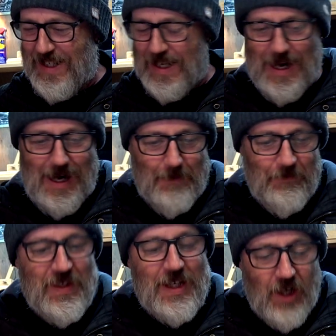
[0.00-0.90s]
So
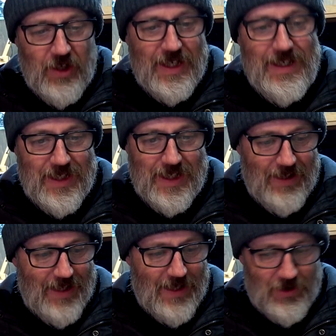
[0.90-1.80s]
I need to
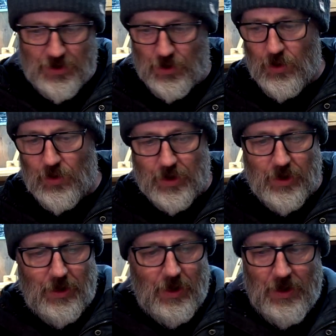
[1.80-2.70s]
get that
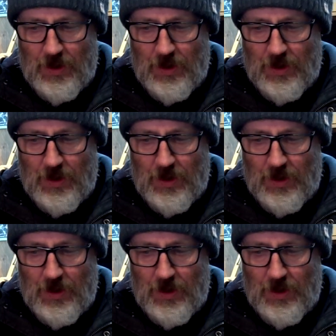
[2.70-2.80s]
sorted